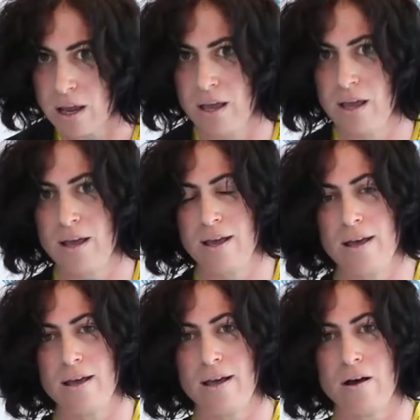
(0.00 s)

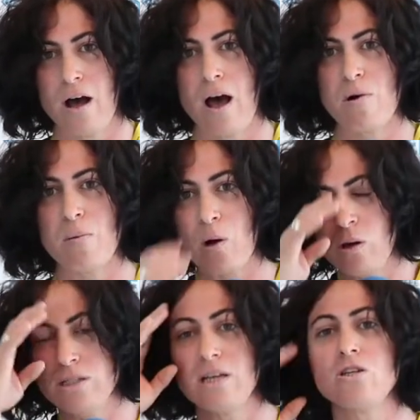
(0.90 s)
Uh, above
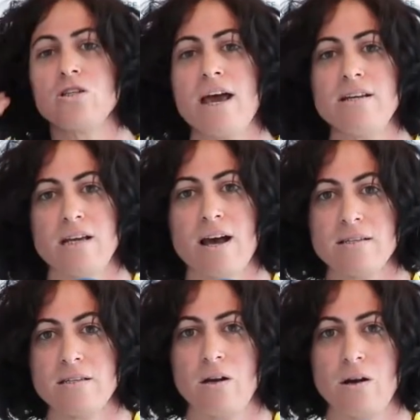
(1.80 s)
all, the society.
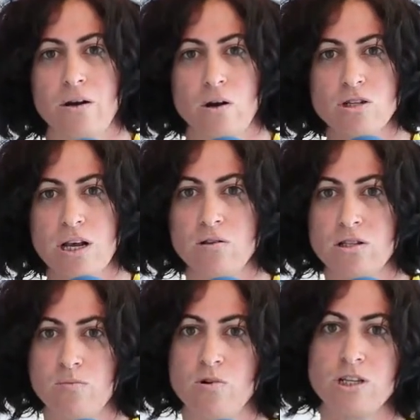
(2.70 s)
As Rosa
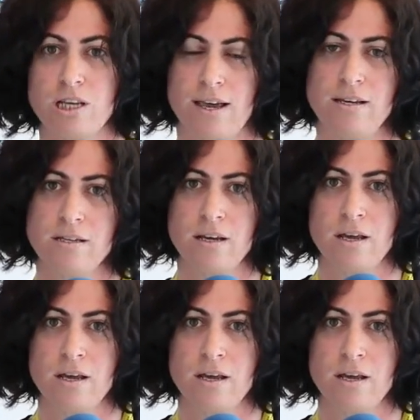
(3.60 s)
Luxemburg said,